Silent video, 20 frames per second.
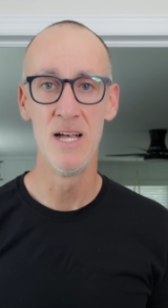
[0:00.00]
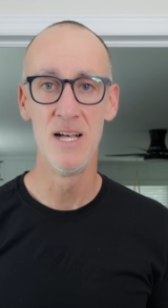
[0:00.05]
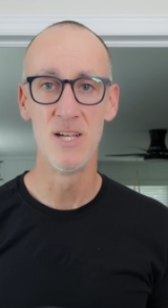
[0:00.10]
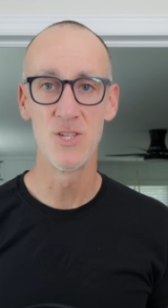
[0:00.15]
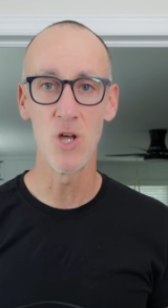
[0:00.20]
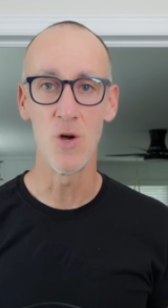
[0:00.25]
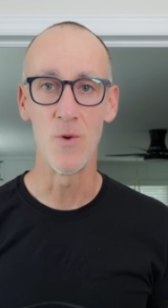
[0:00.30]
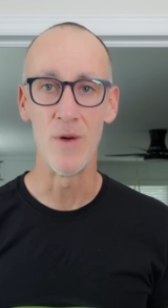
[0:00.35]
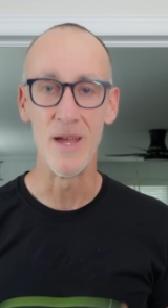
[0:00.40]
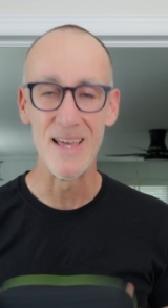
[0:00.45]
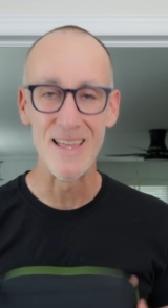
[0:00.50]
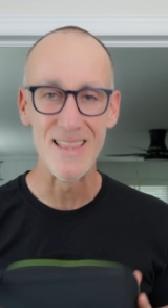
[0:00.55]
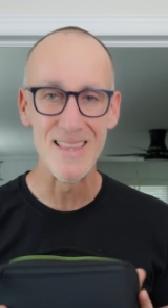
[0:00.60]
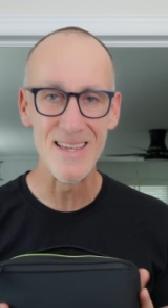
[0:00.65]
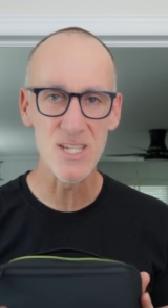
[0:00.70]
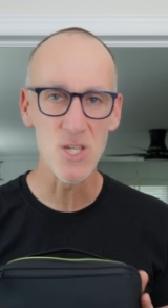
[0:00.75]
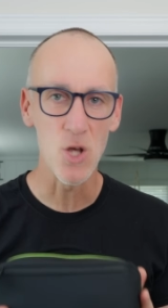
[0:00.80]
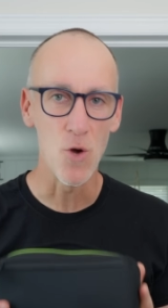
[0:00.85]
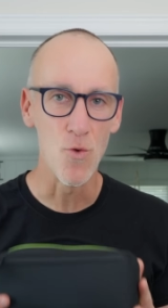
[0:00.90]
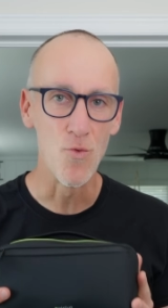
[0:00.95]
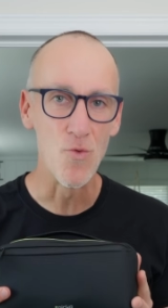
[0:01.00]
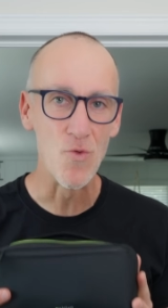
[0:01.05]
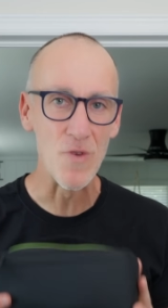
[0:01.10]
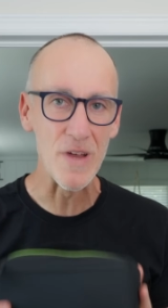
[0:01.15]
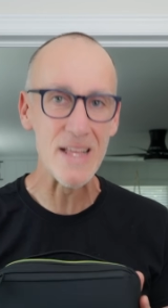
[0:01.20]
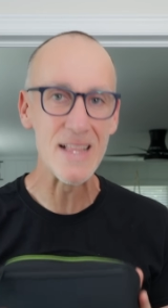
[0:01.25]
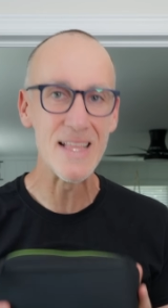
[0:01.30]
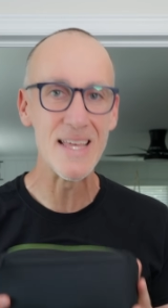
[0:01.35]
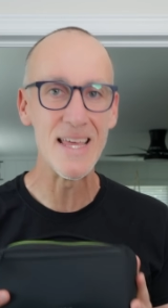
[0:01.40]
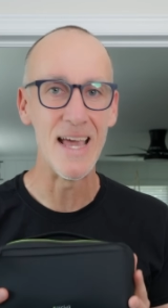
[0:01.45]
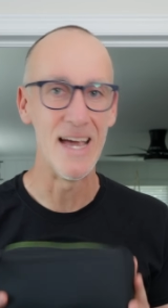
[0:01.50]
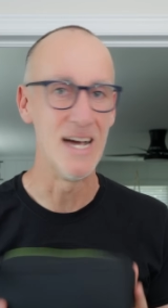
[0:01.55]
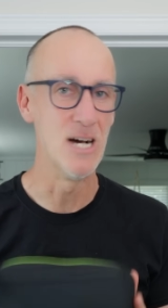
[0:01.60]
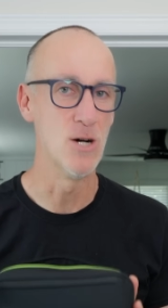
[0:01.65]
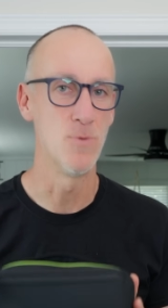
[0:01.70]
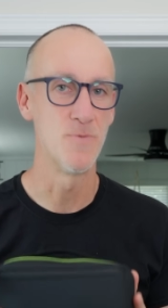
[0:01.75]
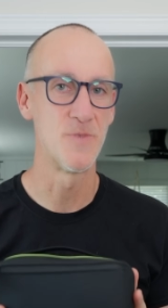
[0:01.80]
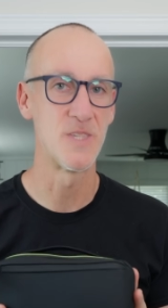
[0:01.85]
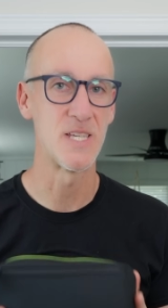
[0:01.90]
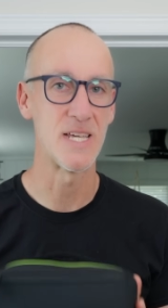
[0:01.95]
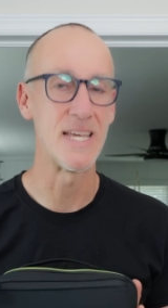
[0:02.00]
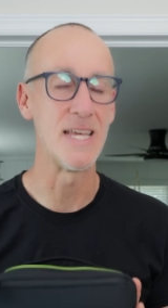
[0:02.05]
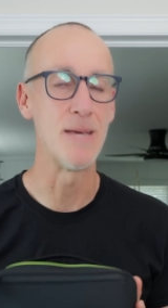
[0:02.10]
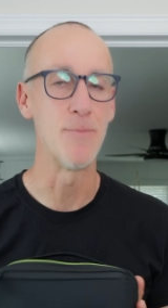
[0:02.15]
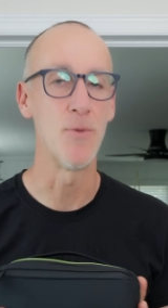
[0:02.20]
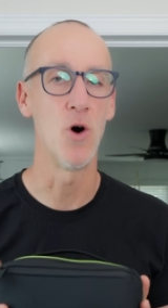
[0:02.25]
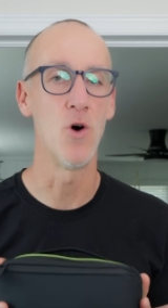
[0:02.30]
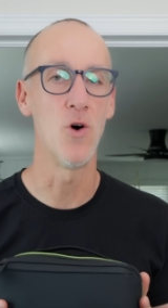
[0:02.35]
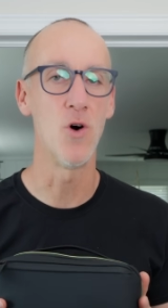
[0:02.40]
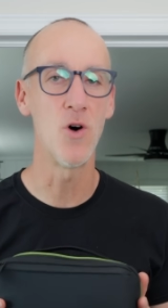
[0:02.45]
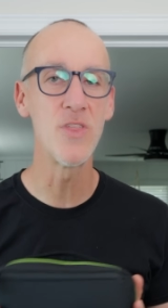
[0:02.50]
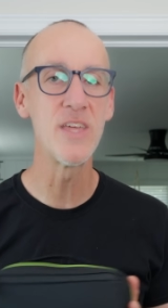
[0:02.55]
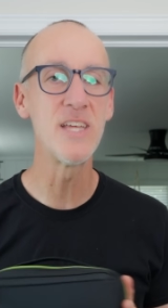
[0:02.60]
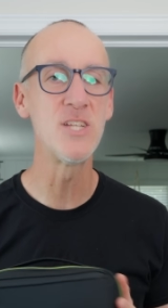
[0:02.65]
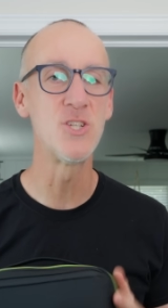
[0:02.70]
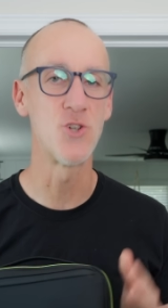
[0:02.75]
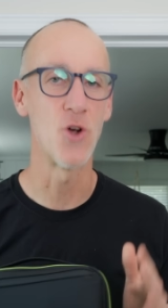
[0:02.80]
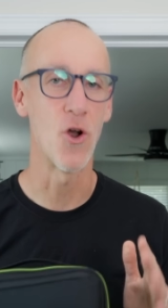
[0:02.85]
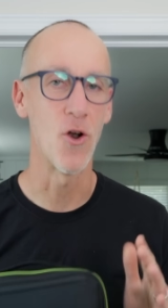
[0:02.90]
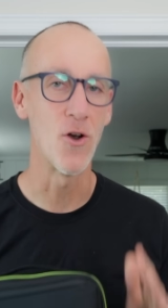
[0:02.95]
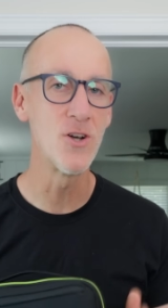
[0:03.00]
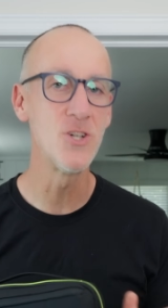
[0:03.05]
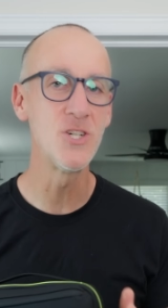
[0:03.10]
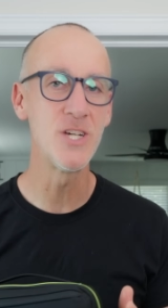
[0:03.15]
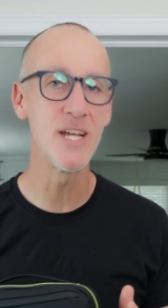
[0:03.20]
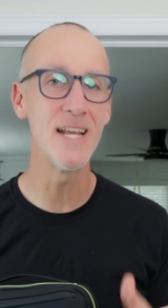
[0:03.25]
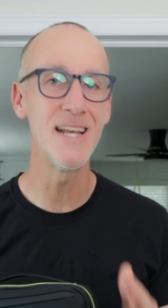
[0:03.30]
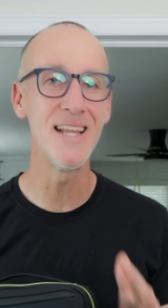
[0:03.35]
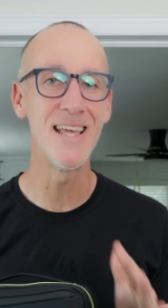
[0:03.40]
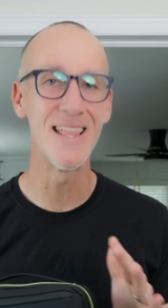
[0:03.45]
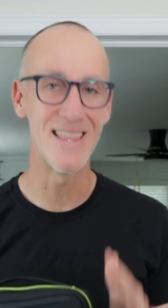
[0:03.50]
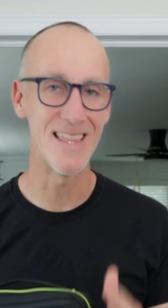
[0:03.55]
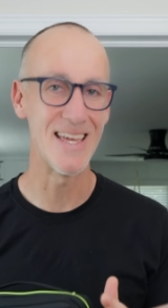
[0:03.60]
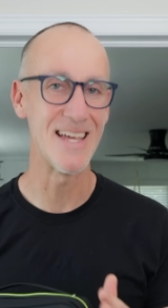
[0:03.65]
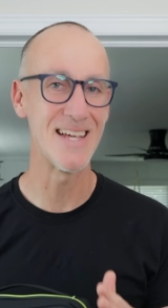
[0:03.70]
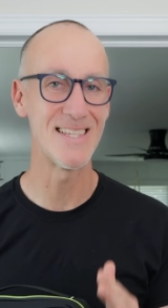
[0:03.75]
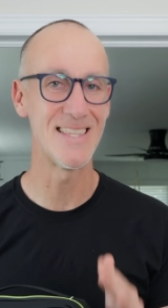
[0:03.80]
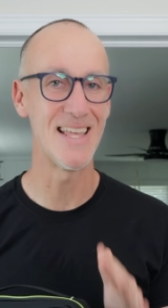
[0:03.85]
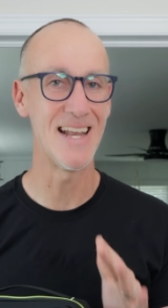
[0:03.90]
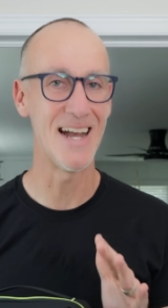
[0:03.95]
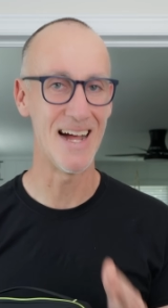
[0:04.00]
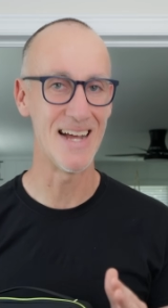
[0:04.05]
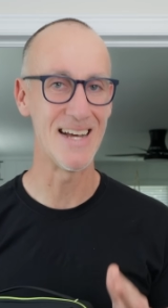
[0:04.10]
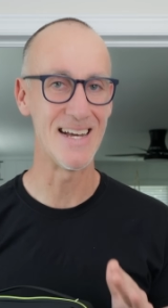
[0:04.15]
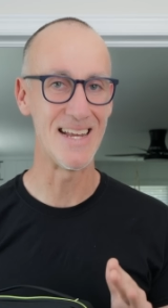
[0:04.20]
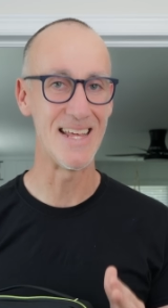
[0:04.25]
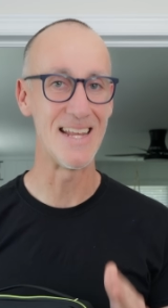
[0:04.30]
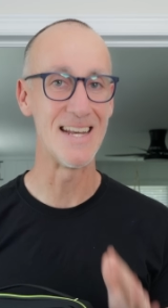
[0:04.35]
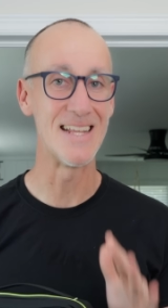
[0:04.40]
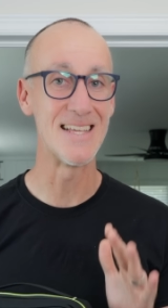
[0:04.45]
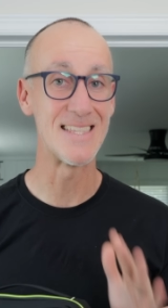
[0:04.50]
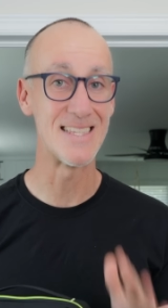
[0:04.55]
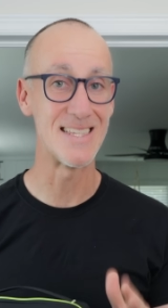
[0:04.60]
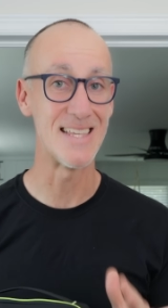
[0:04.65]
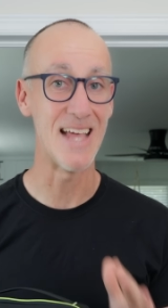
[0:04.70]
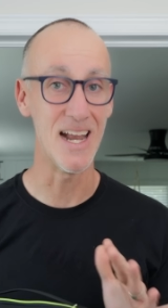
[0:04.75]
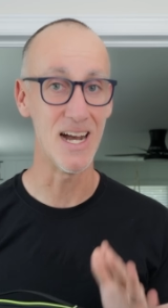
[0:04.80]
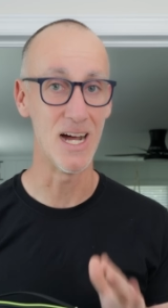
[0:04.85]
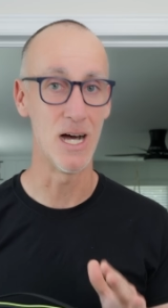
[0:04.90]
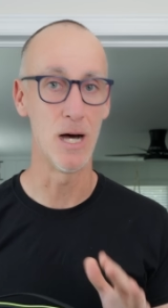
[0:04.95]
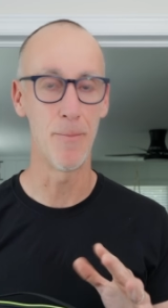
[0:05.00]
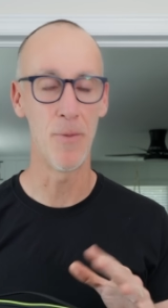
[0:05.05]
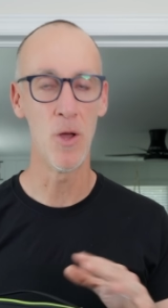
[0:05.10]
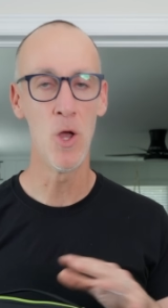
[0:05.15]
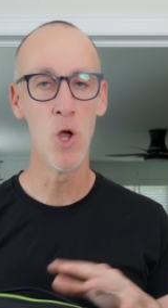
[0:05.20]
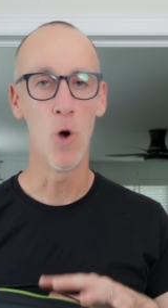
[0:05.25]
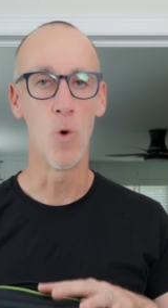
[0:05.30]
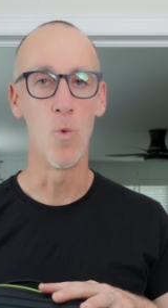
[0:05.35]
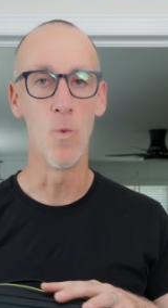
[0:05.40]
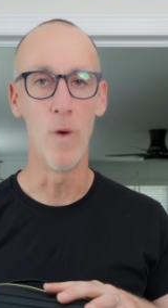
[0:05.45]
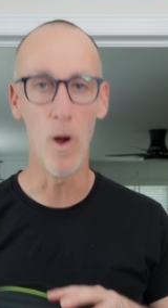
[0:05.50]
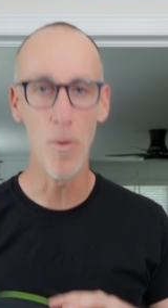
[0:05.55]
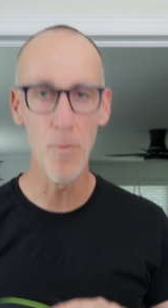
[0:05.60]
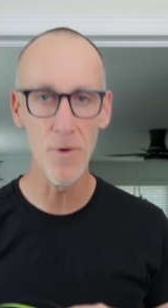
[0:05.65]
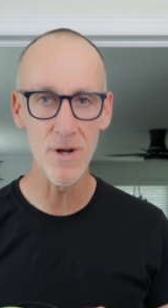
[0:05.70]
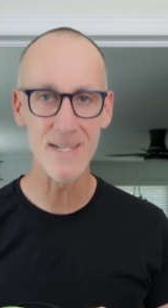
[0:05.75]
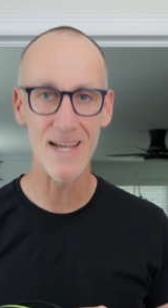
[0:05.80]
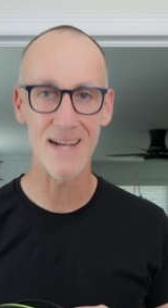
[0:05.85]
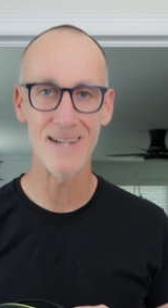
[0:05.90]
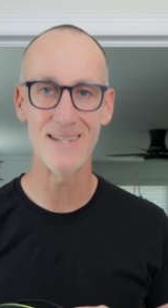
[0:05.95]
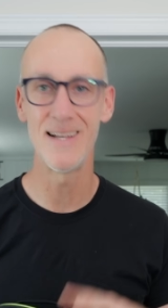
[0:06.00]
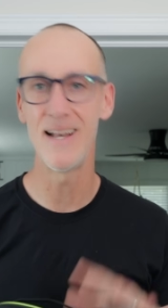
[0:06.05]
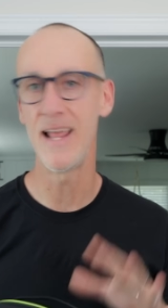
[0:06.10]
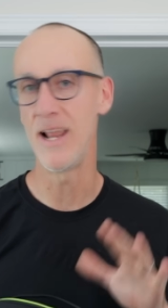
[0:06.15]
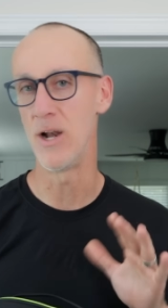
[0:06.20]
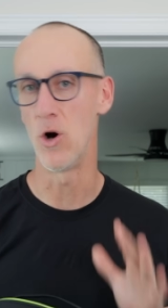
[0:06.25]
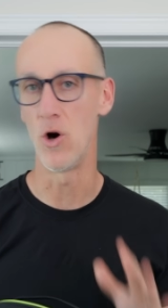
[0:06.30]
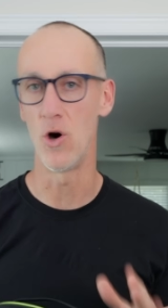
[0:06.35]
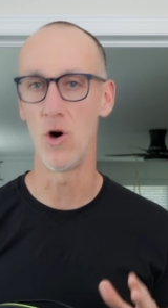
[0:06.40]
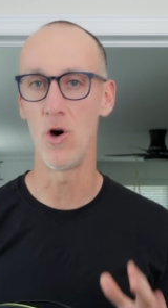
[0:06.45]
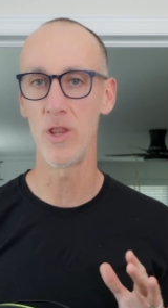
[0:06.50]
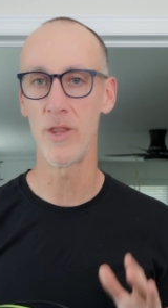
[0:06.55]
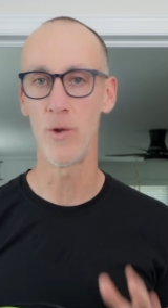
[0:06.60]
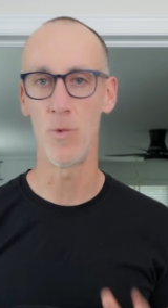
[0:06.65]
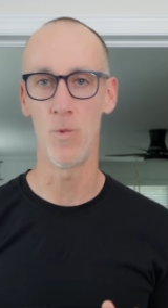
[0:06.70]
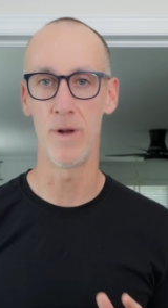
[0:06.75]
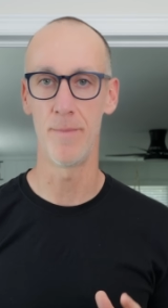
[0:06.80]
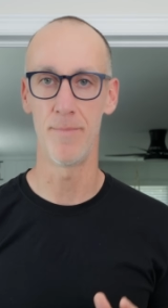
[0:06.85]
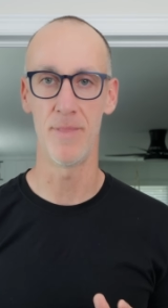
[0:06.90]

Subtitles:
So this really helps keep all the charging things that I need set up, well protected and all in one